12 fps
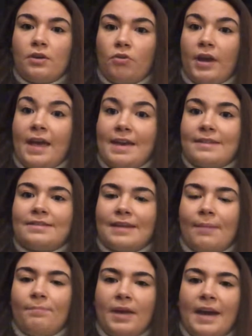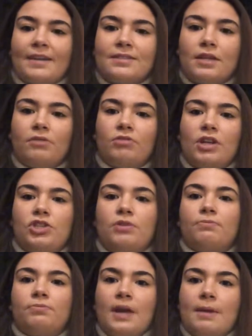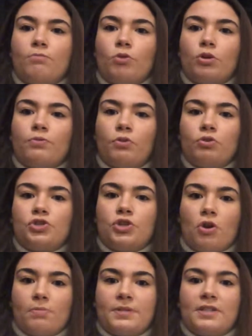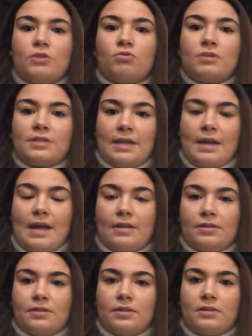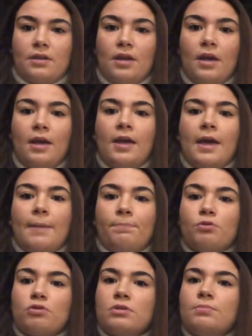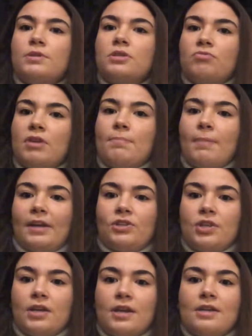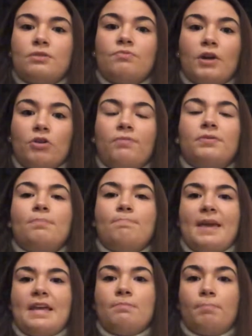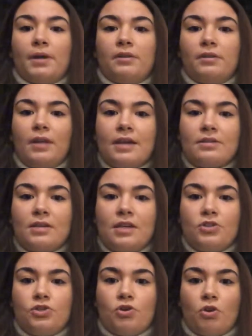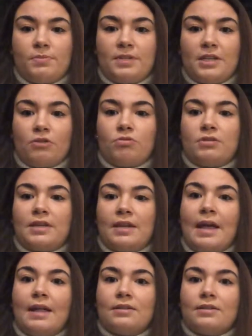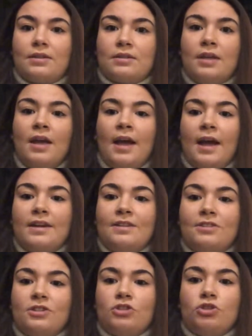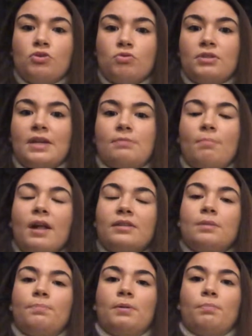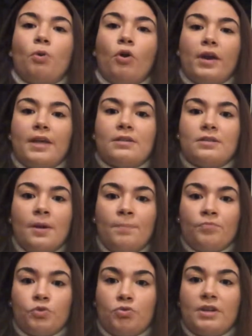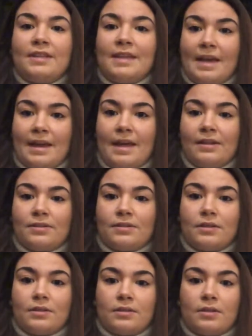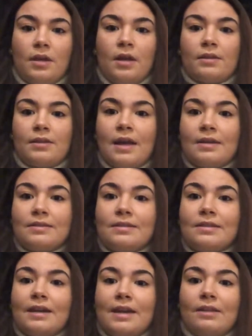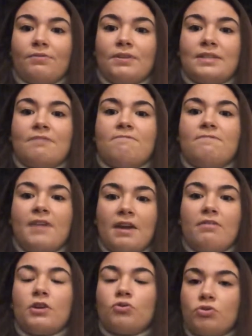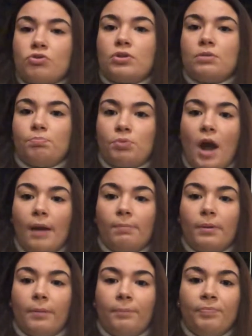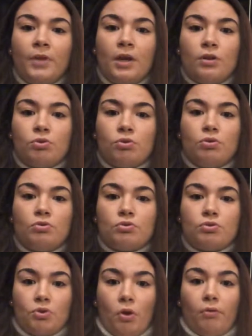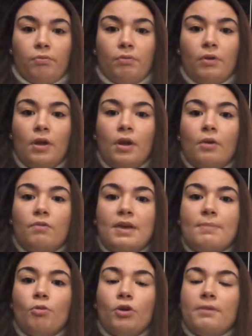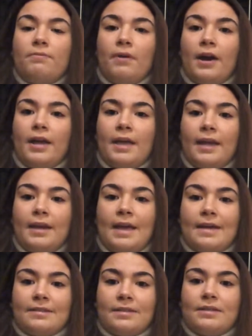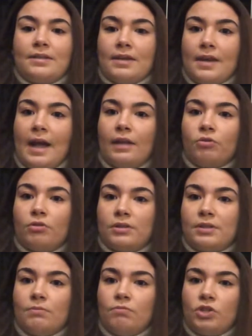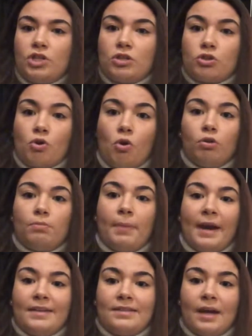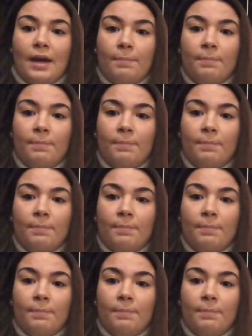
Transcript: or ASM acceleration framework for genome sequence analysis. Approximate string matching is one of the main bottlenecks in genome sequence analysis, and it is used at multiple points during the analysis. Thus, it was a very crucial problem to solve. We modify an existing algorithm, which is called BITAP,